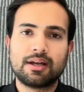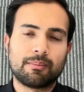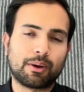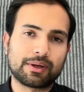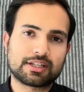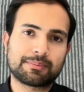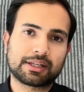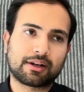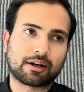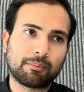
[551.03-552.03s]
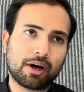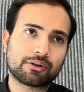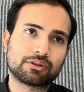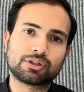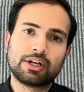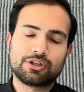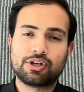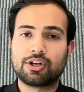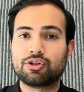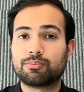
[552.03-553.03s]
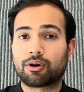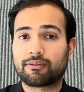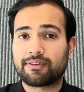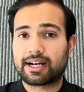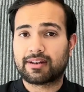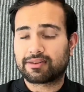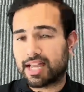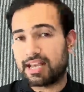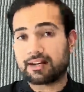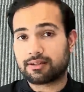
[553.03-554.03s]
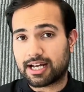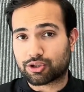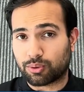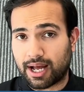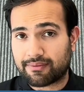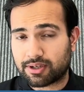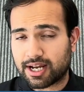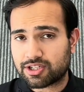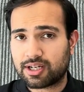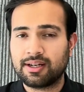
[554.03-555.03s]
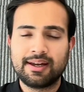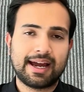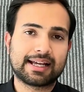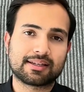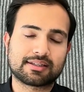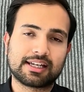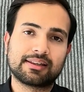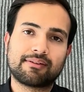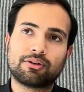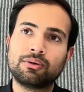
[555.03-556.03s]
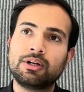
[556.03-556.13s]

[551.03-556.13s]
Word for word: But with something like our models, you can do more effective, say, contextual advertising at the scene level.